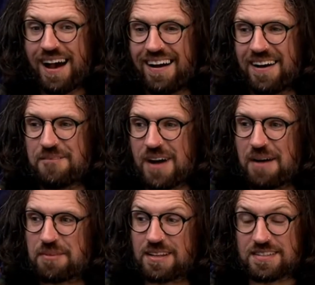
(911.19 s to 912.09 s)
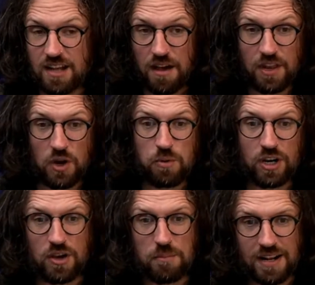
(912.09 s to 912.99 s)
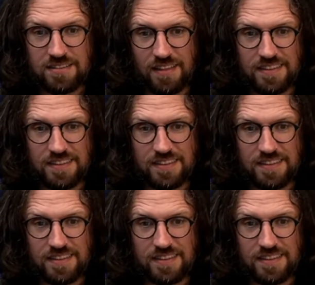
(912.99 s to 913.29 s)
I'm going to start that up. We're going to come back to